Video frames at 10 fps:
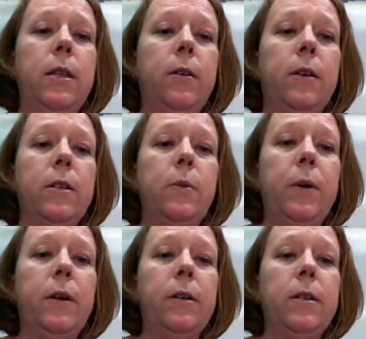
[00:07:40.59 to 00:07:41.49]
that are
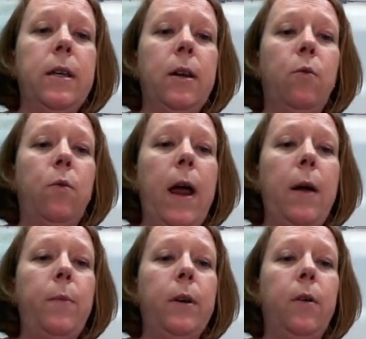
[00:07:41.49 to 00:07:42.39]
experiencing
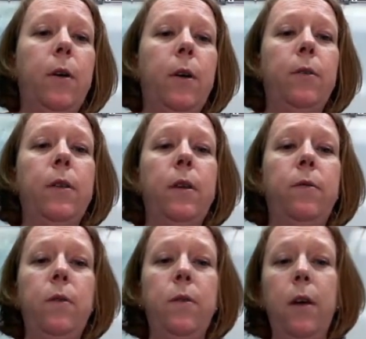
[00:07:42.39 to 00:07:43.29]
rapid growth,
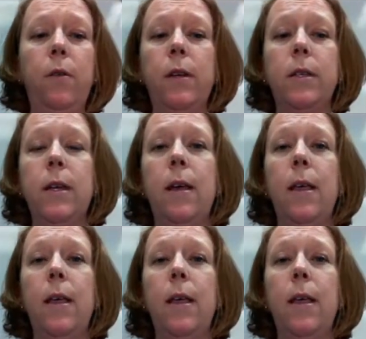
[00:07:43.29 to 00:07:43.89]
if you notice,